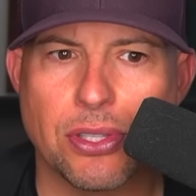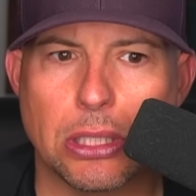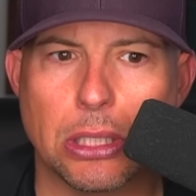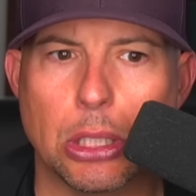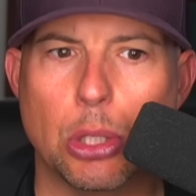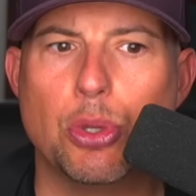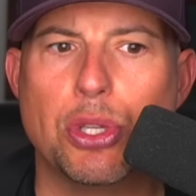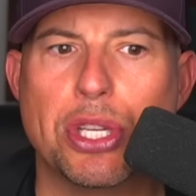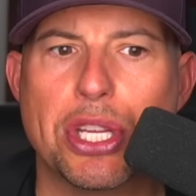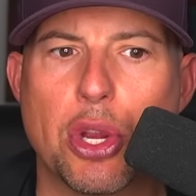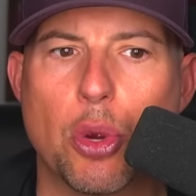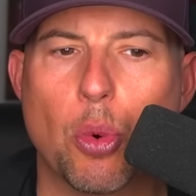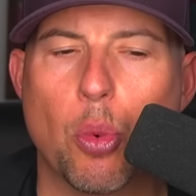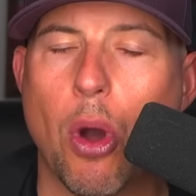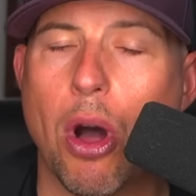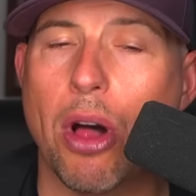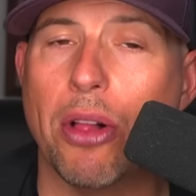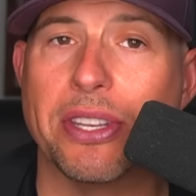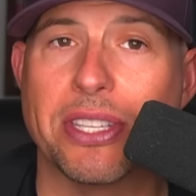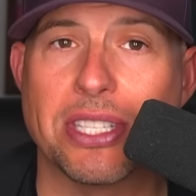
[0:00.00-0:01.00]
Losing your
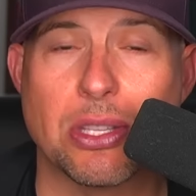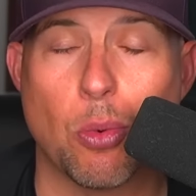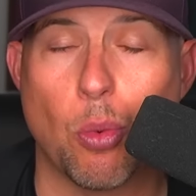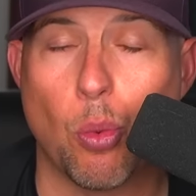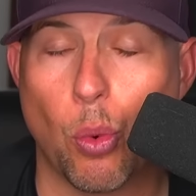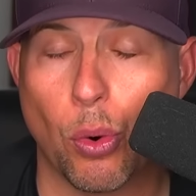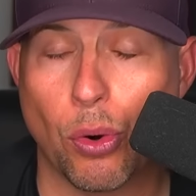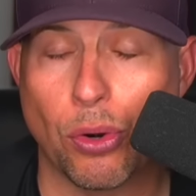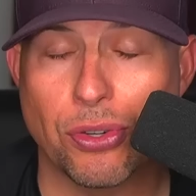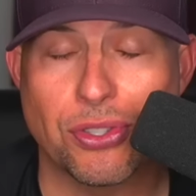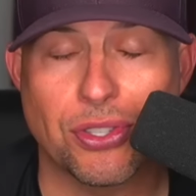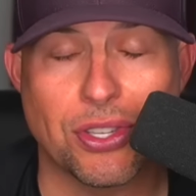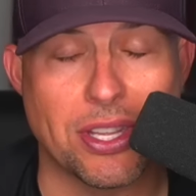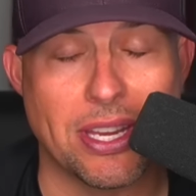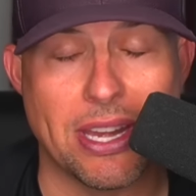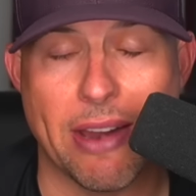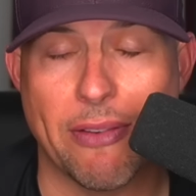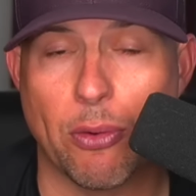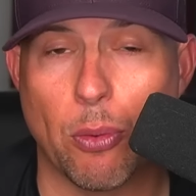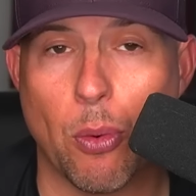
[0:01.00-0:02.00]
wallet's the worst. You
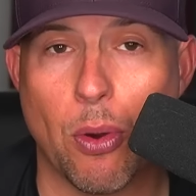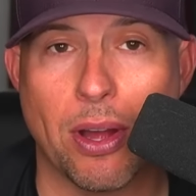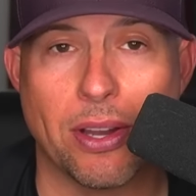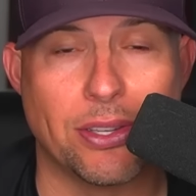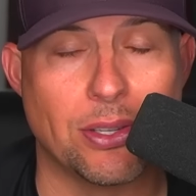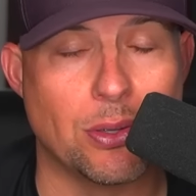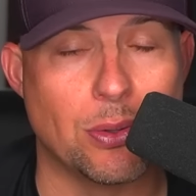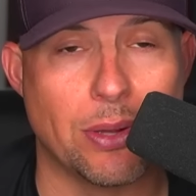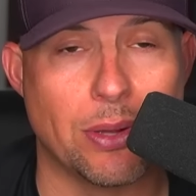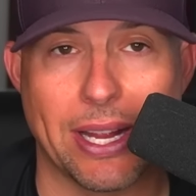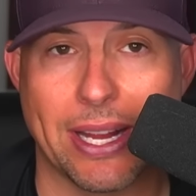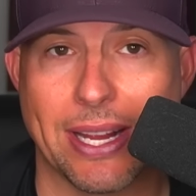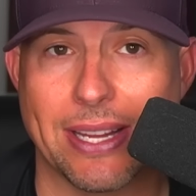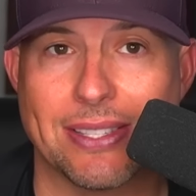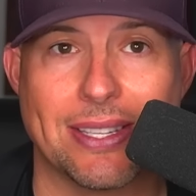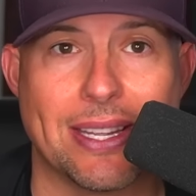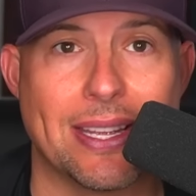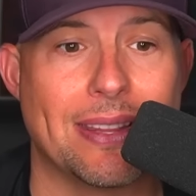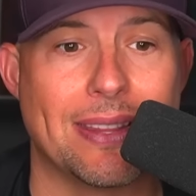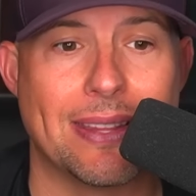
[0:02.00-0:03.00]
never want to. Like I
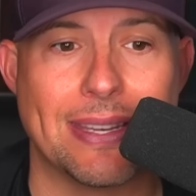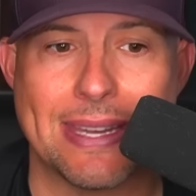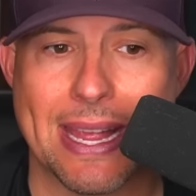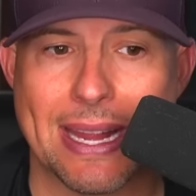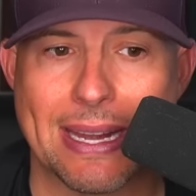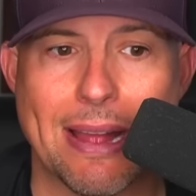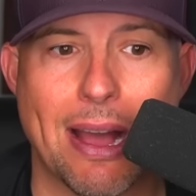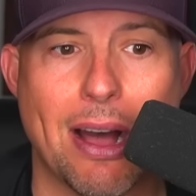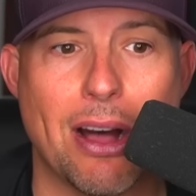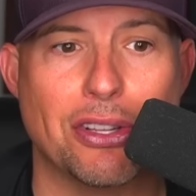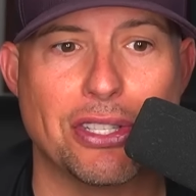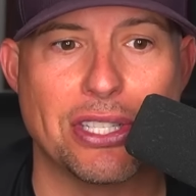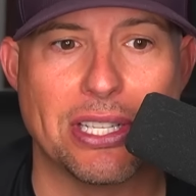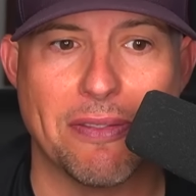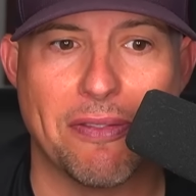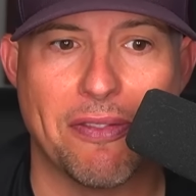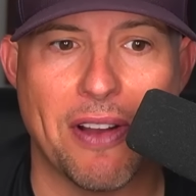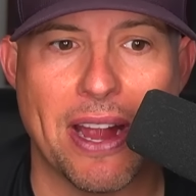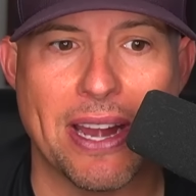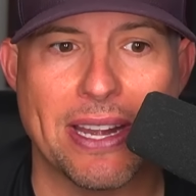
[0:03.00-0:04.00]
said, the technology to
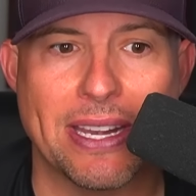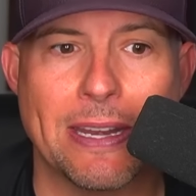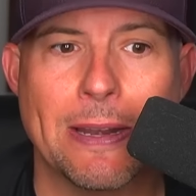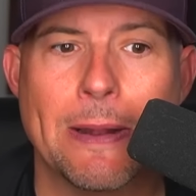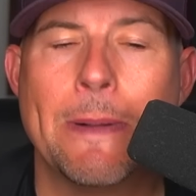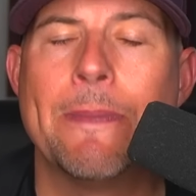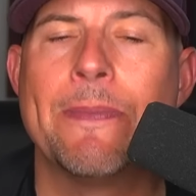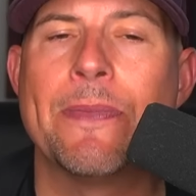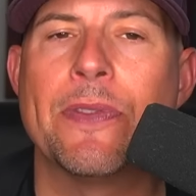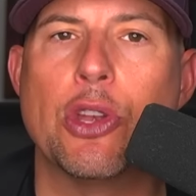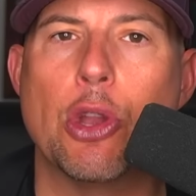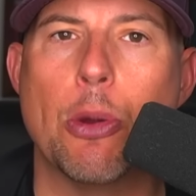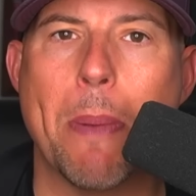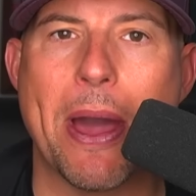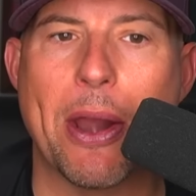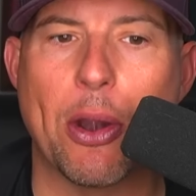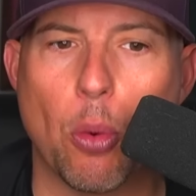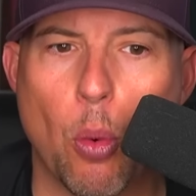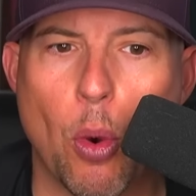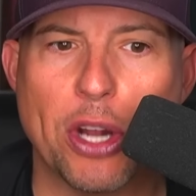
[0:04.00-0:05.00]
find it, no
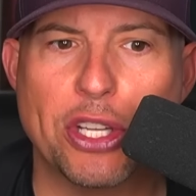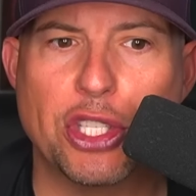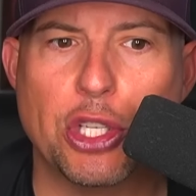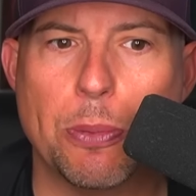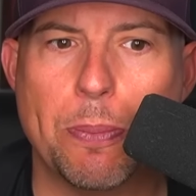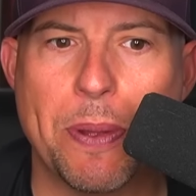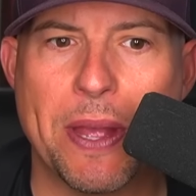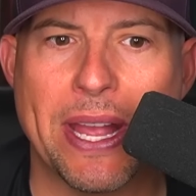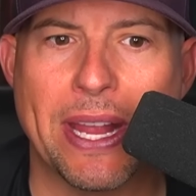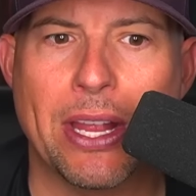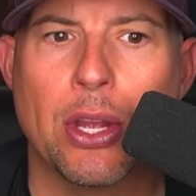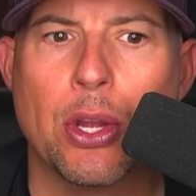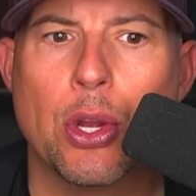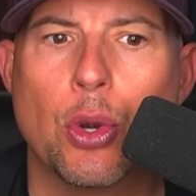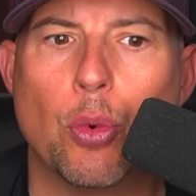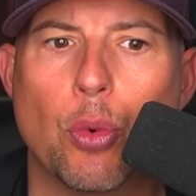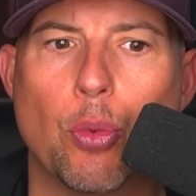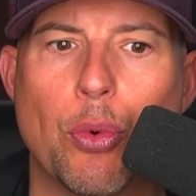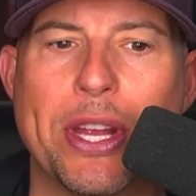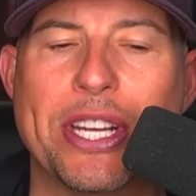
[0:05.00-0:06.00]
matter what you pick,
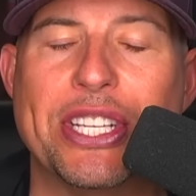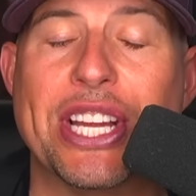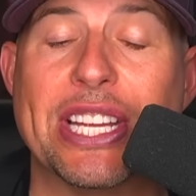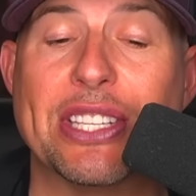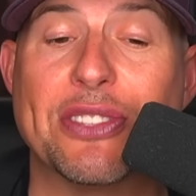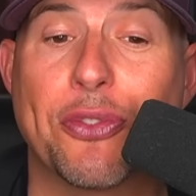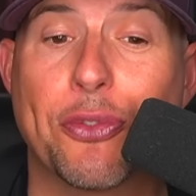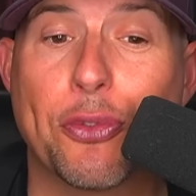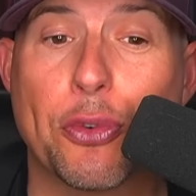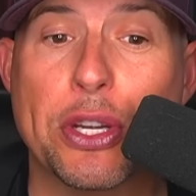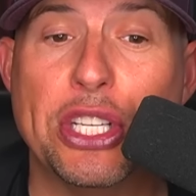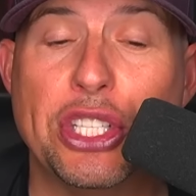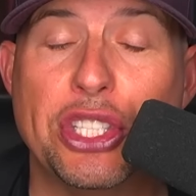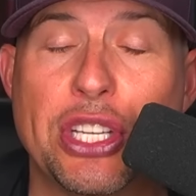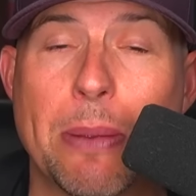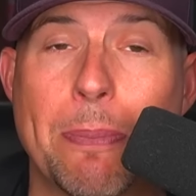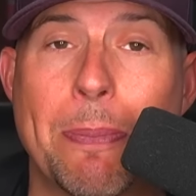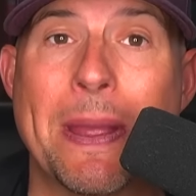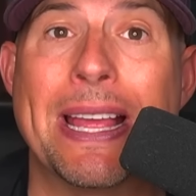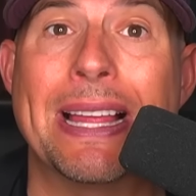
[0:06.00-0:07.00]
Ridge has free
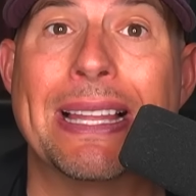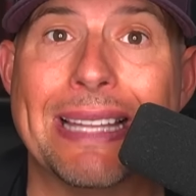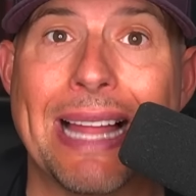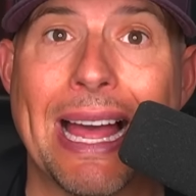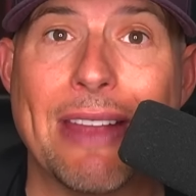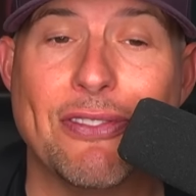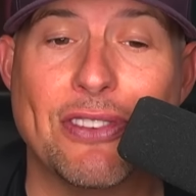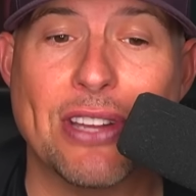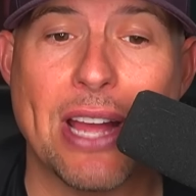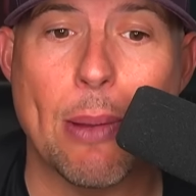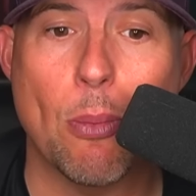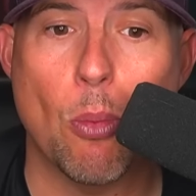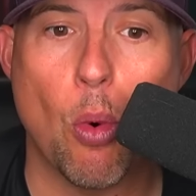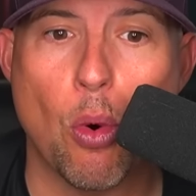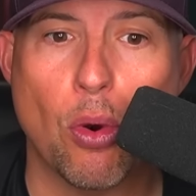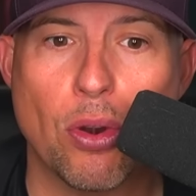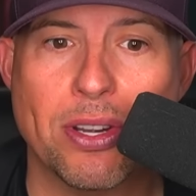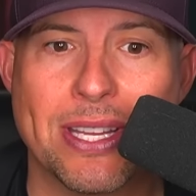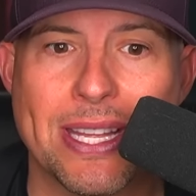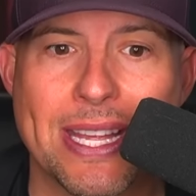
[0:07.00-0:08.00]
shipping, lifetime
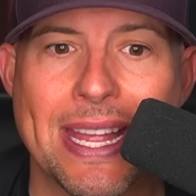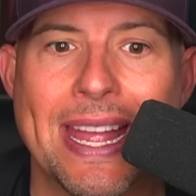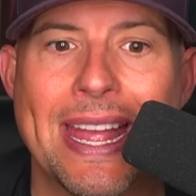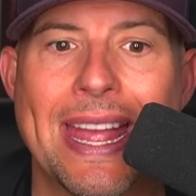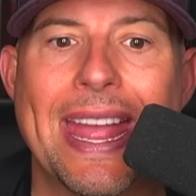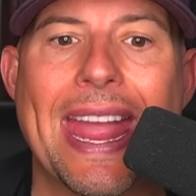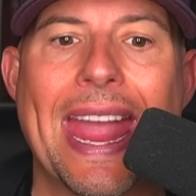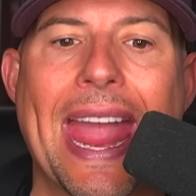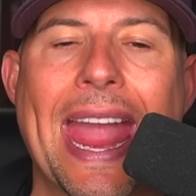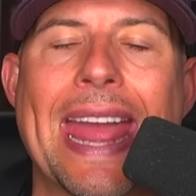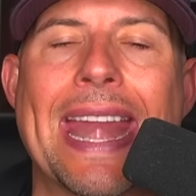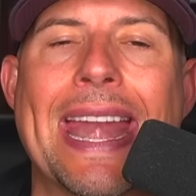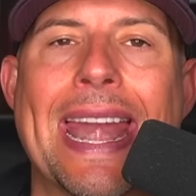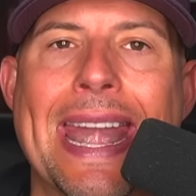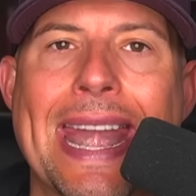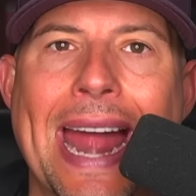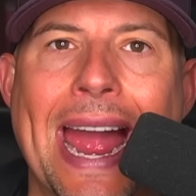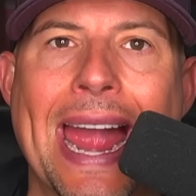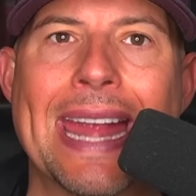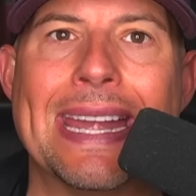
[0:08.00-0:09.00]
warranty, and a
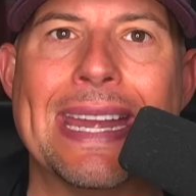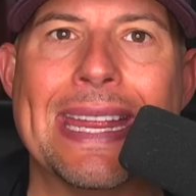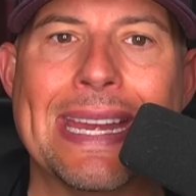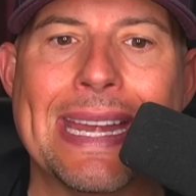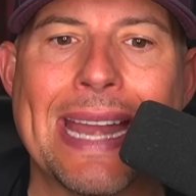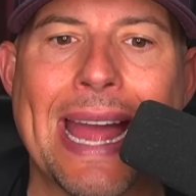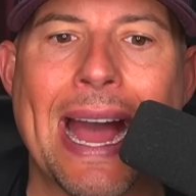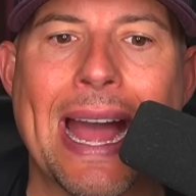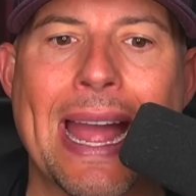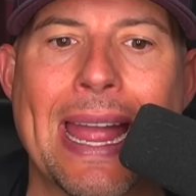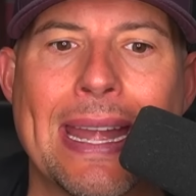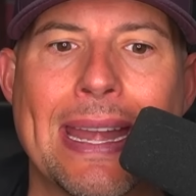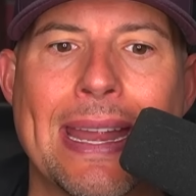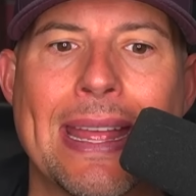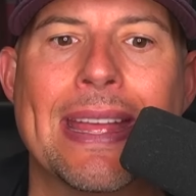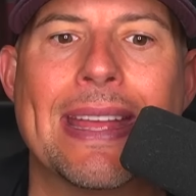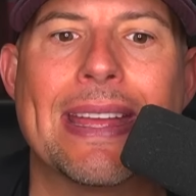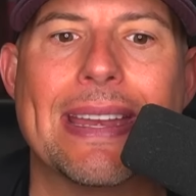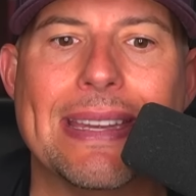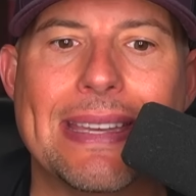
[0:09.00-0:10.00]

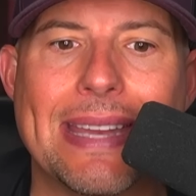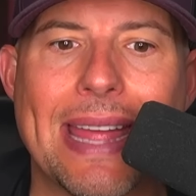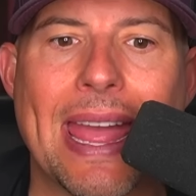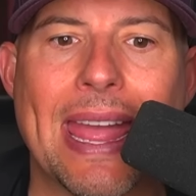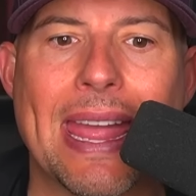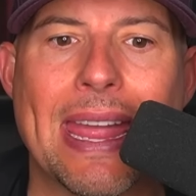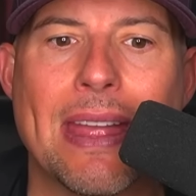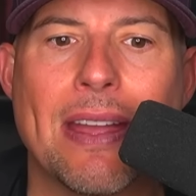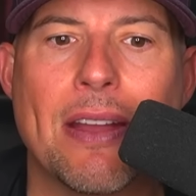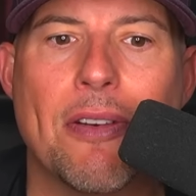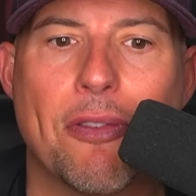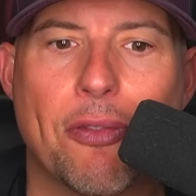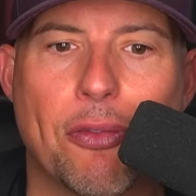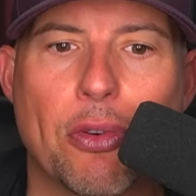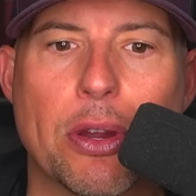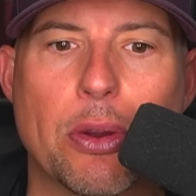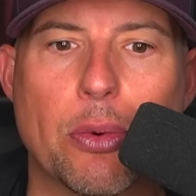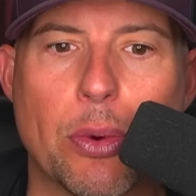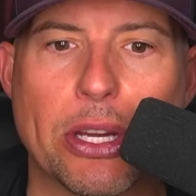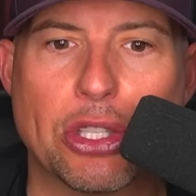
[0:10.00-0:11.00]
99-day
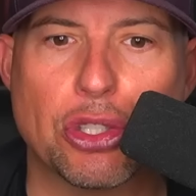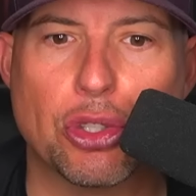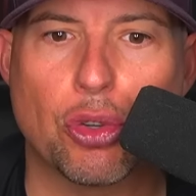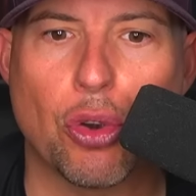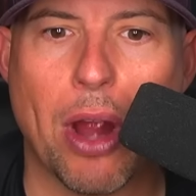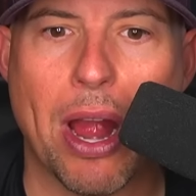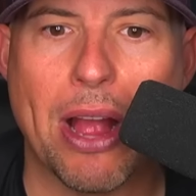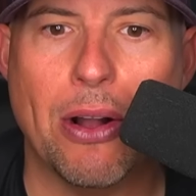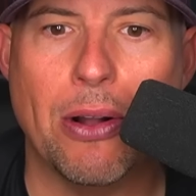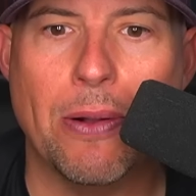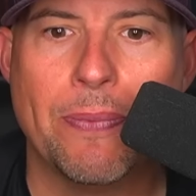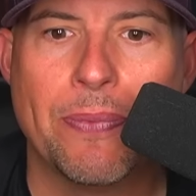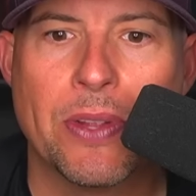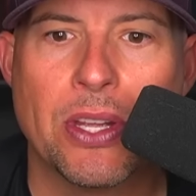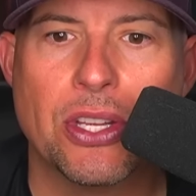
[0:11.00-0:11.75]
free risk trial.